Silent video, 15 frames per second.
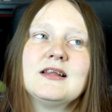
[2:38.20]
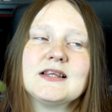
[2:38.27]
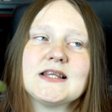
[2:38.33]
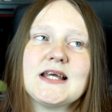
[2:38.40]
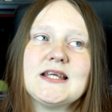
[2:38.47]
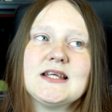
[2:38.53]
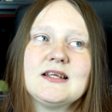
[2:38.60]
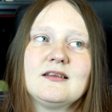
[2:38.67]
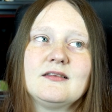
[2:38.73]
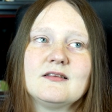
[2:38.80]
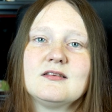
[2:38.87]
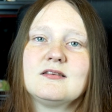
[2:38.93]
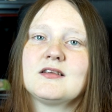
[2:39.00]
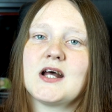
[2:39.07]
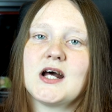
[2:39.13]
like
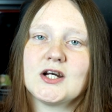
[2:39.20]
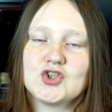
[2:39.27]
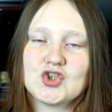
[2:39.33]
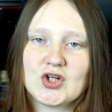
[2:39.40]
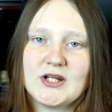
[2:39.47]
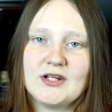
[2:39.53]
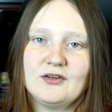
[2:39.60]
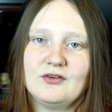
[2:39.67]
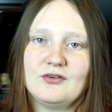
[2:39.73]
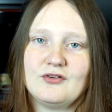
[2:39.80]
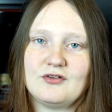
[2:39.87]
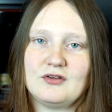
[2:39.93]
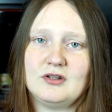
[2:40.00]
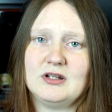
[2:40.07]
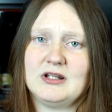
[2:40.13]
the star
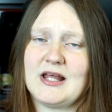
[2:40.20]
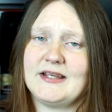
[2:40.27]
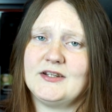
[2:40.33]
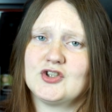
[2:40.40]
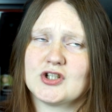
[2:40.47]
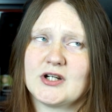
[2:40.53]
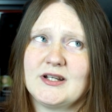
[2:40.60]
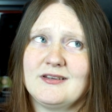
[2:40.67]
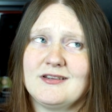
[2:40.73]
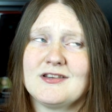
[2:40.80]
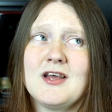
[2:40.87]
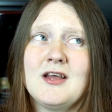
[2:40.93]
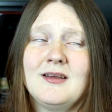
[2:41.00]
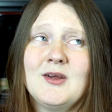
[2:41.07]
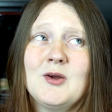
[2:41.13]
trails and light trails.
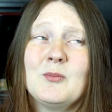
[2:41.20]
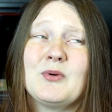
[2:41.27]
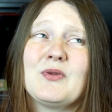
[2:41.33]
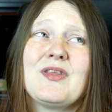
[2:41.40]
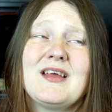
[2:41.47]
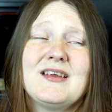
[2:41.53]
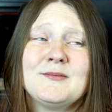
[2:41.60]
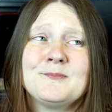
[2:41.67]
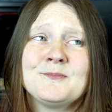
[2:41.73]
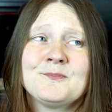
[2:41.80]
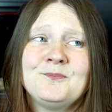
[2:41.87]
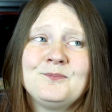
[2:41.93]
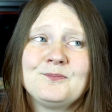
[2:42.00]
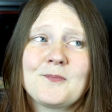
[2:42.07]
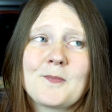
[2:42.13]
But then
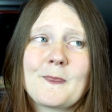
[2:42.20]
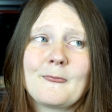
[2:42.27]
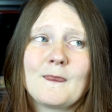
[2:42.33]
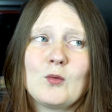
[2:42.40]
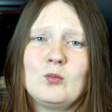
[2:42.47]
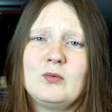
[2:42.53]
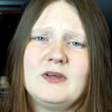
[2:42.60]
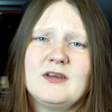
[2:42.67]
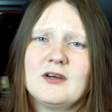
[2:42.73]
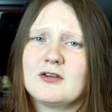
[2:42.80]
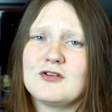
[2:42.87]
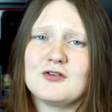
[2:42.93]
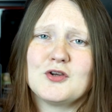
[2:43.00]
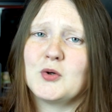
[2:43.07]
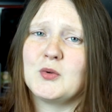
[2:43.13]
we
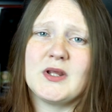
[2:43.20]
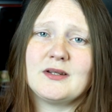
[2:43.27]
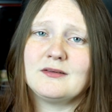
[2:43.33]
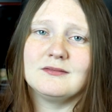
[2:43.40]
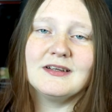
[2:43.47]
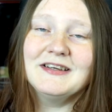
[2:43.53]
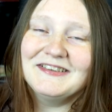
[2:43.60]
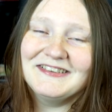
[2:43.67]
got snowed in.